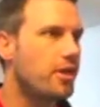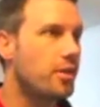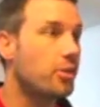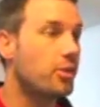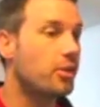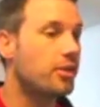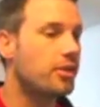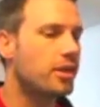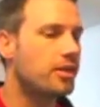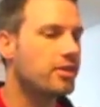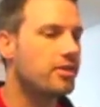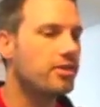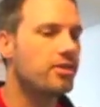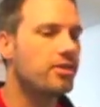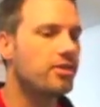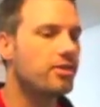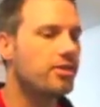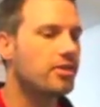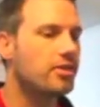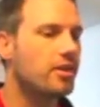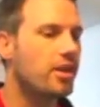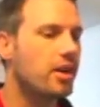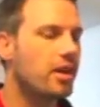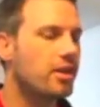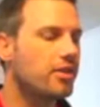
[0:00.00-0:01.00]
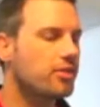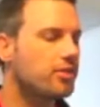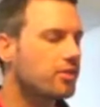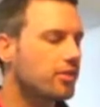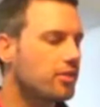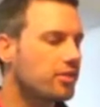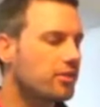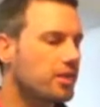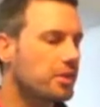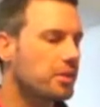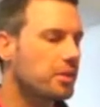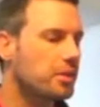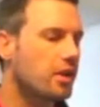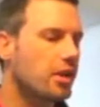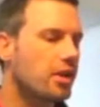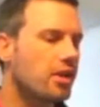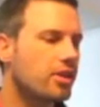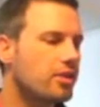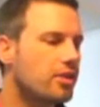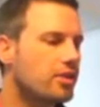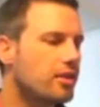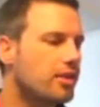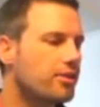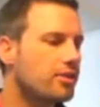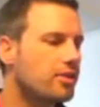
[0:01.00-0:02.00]
what they do, and it's not something I
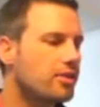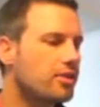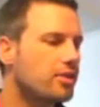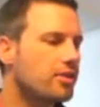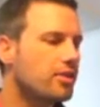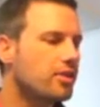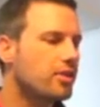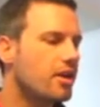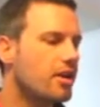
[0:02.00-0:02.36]
could ever do.